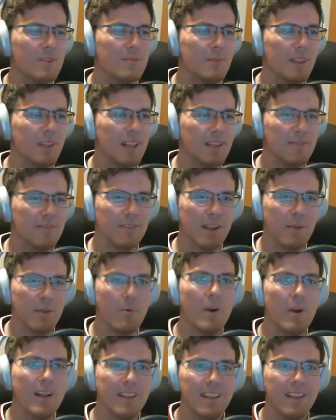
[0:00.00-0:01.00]
of my life, and I
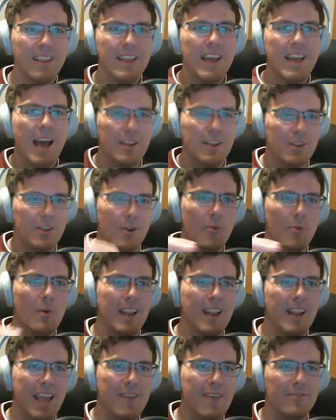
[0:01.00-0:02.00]
don't
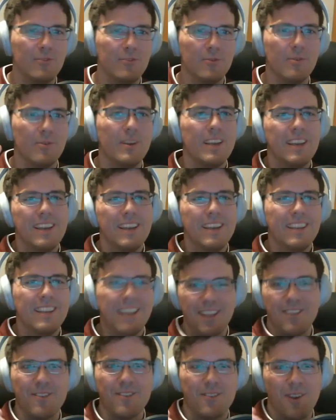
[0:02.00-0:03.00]
want to have to
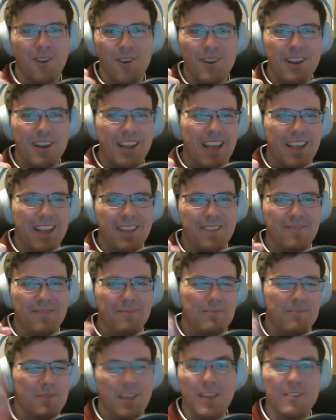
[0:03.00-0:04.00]
get started at
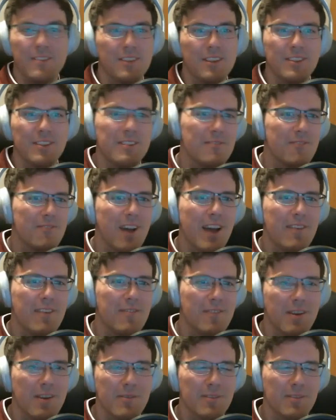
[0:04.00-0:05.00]
say 65.
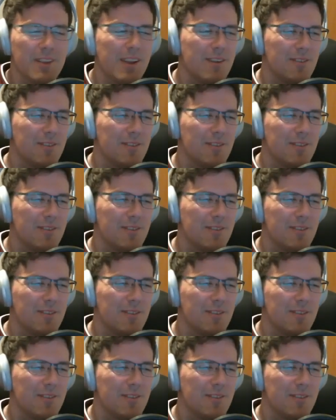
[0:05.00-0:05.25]
If I retired at